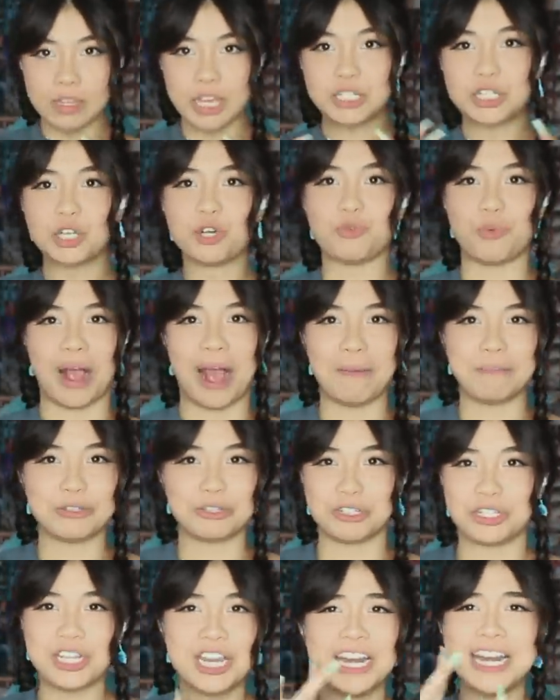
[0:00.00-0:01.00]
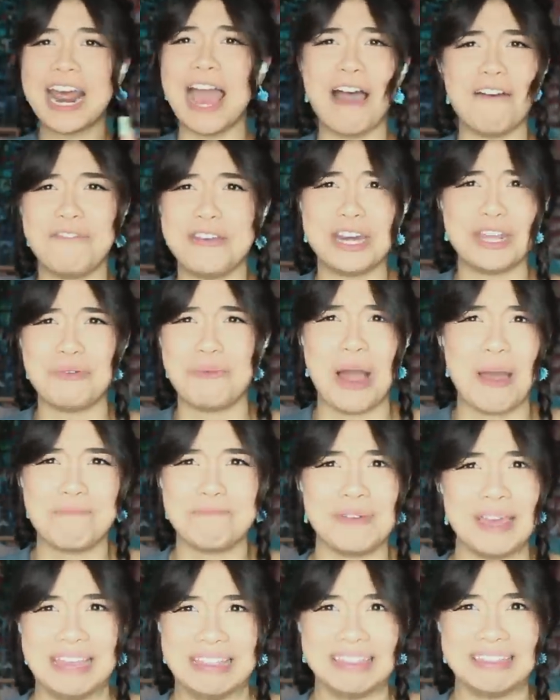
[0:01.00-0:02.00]
And she grabbed her. She didn't have any
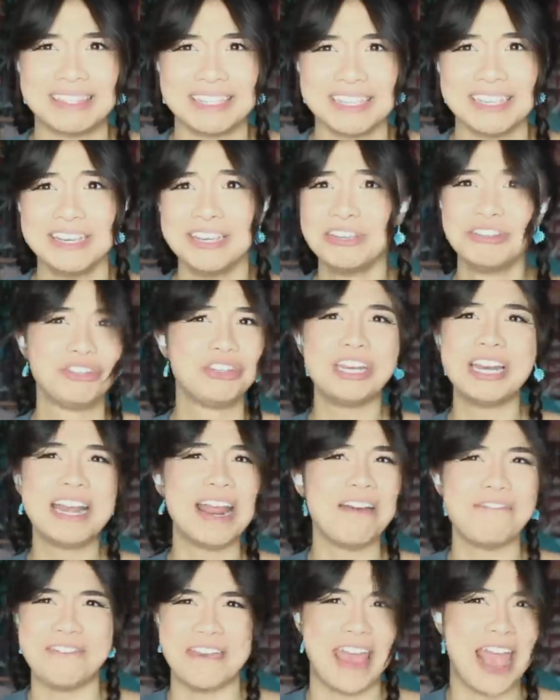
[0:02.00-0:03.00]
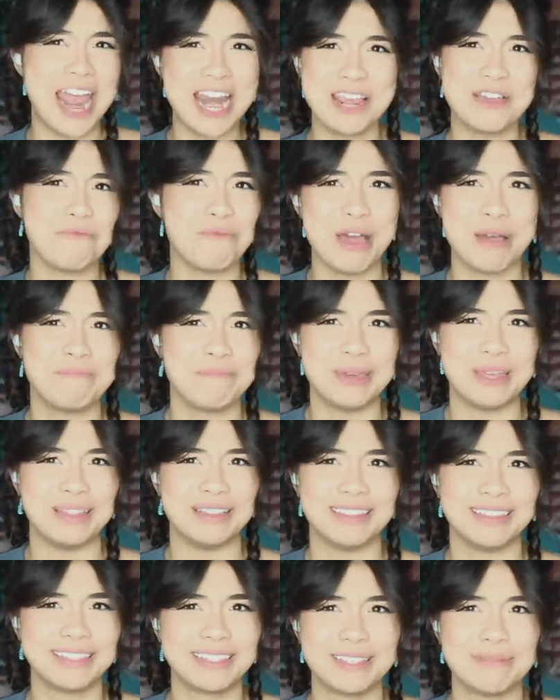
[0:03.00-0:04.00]
weapons. She didn't have any
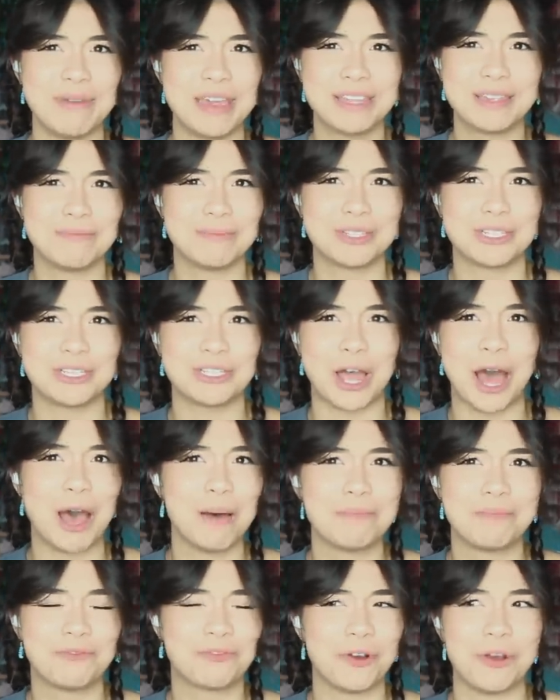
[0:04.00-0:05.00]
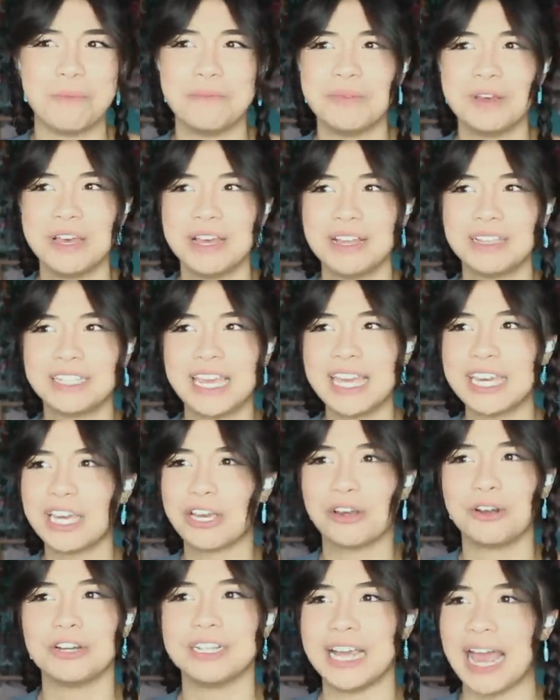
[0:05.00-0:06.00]
weapons to make them stop from
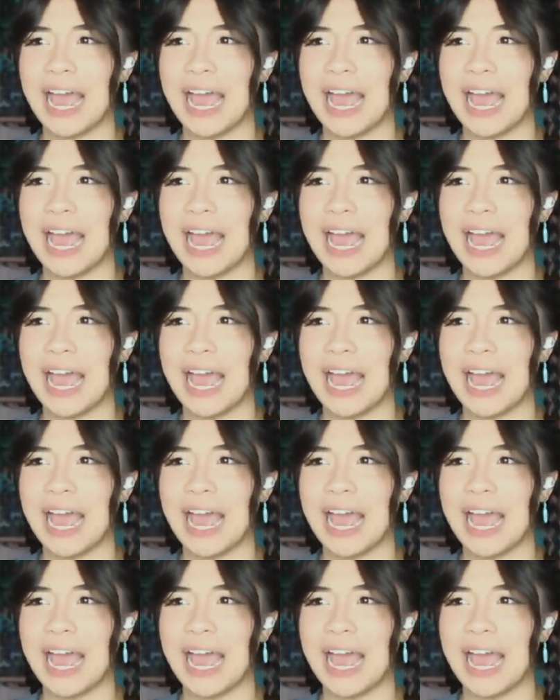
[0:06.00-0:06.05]
taking her